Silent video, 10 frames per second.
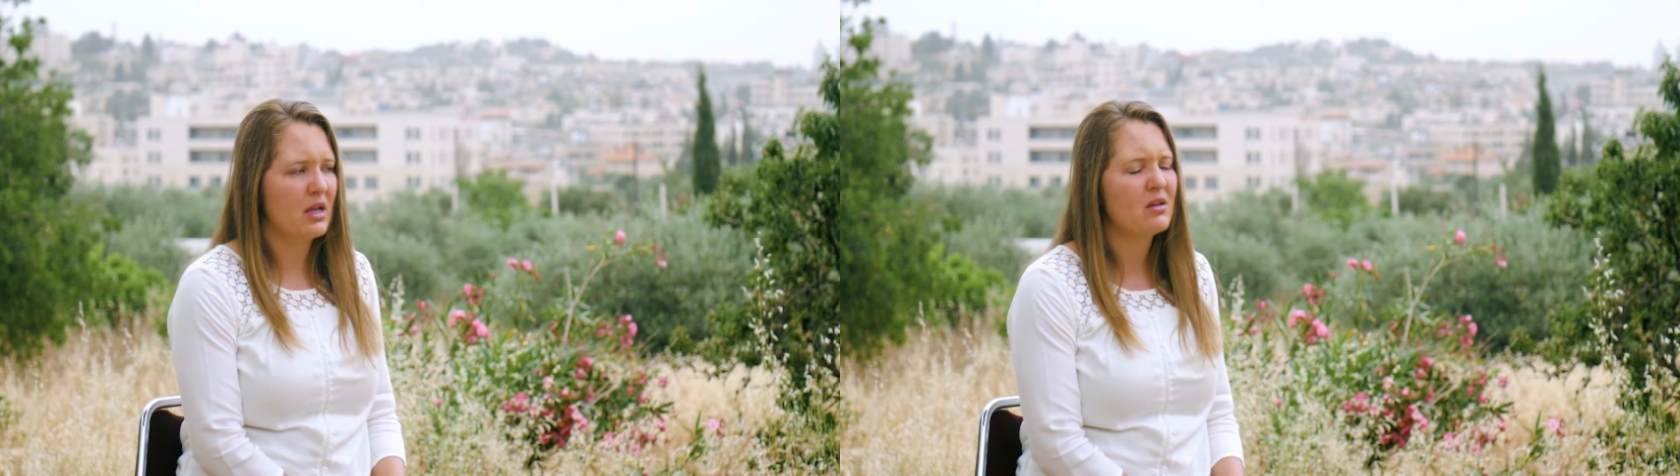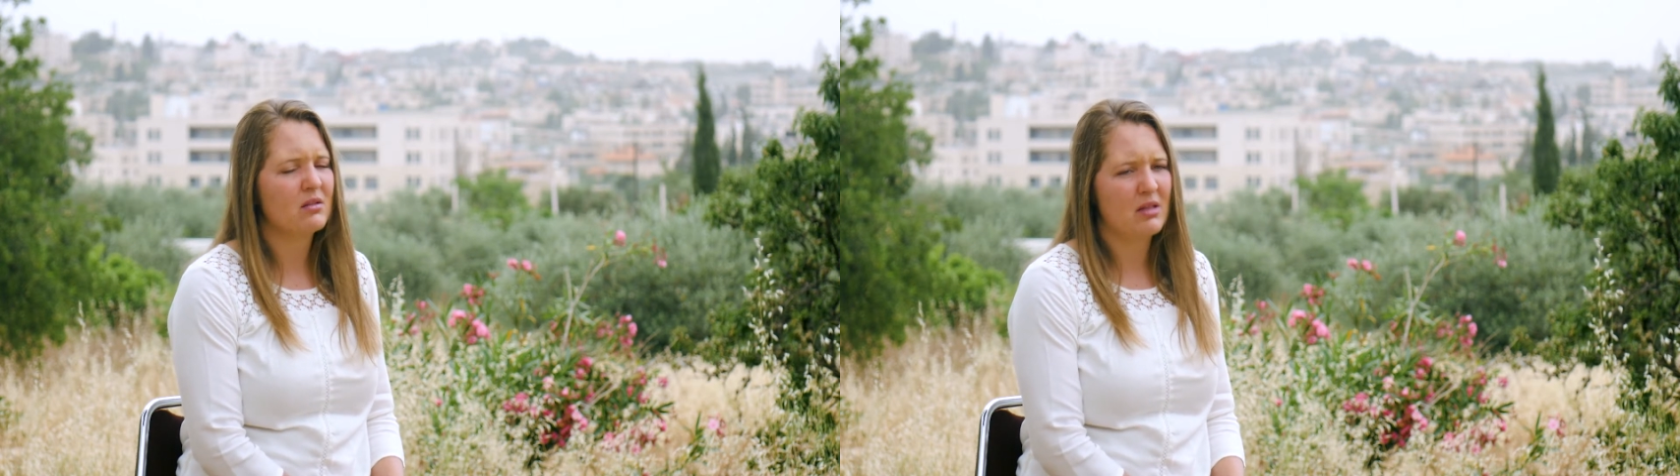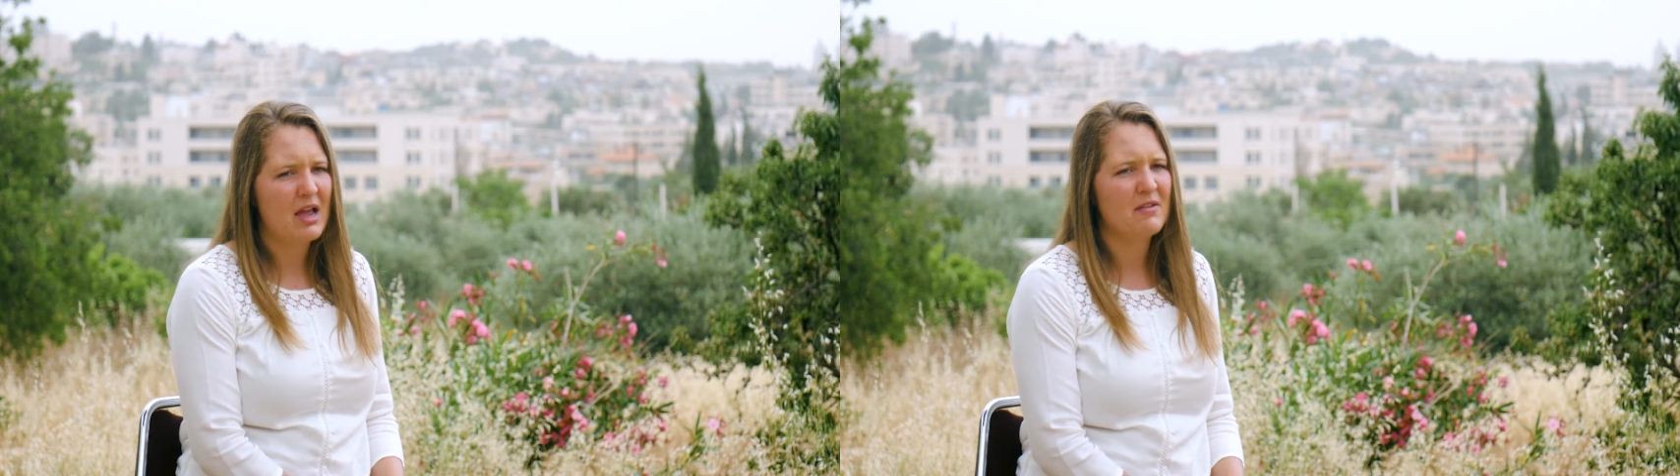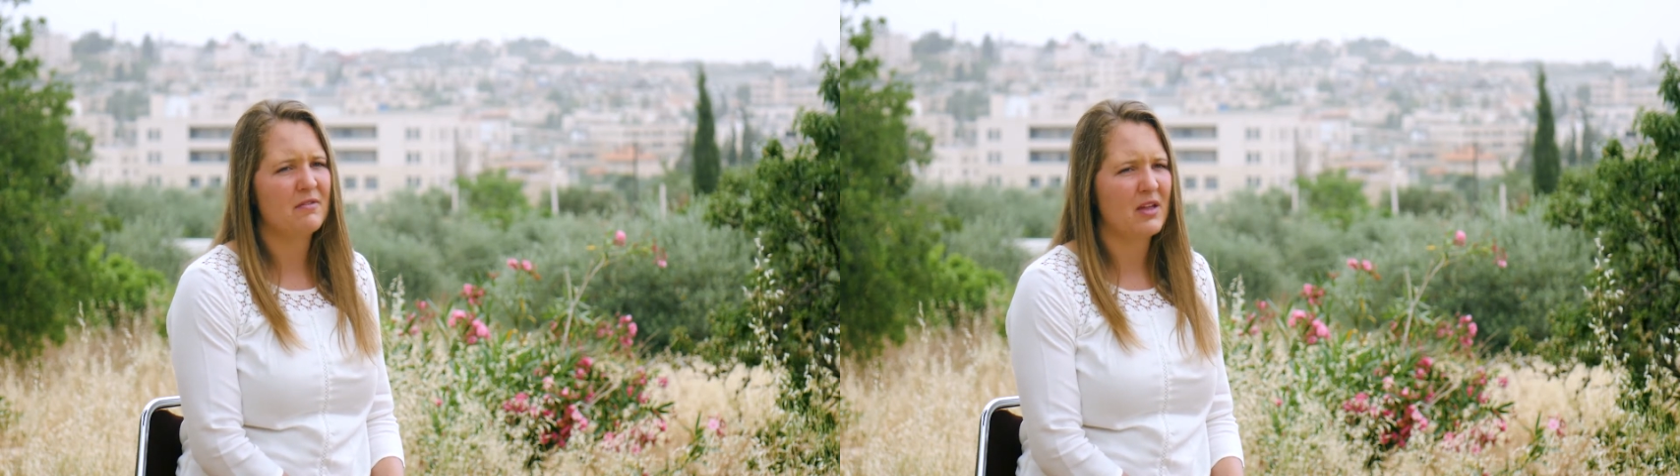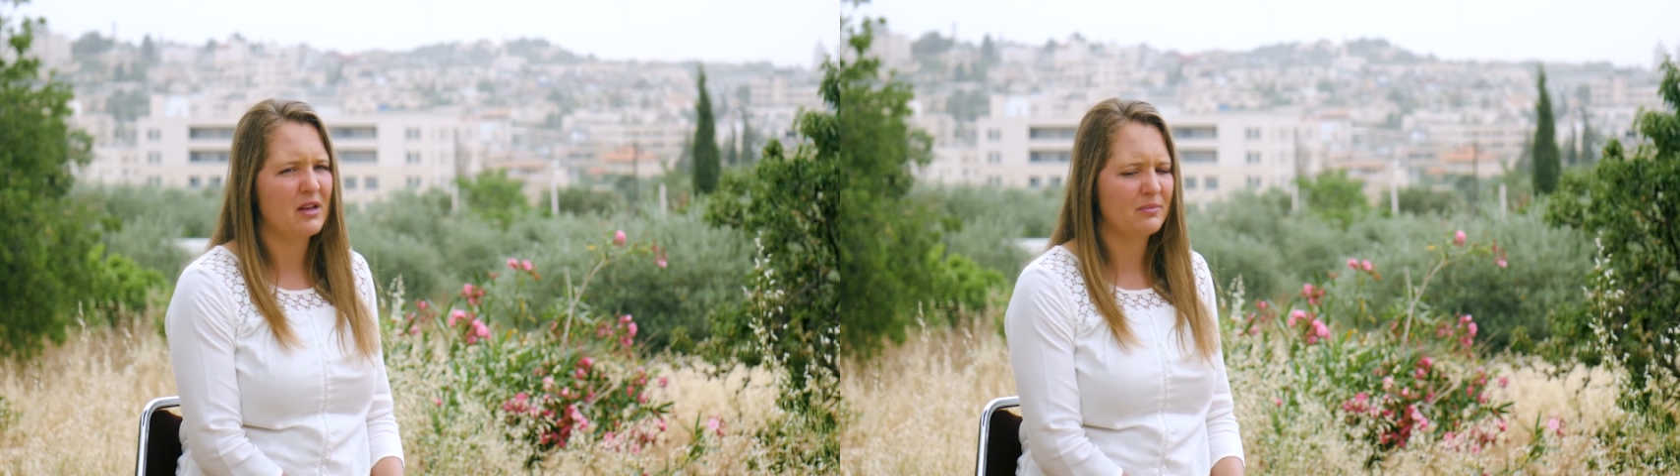in their
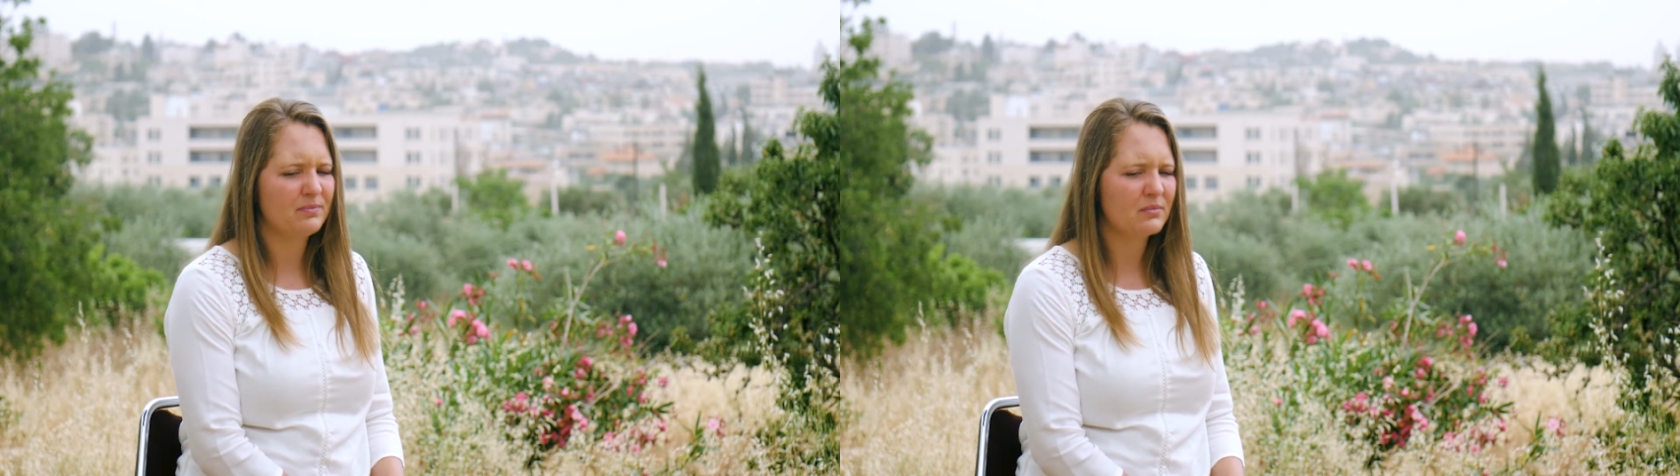life. And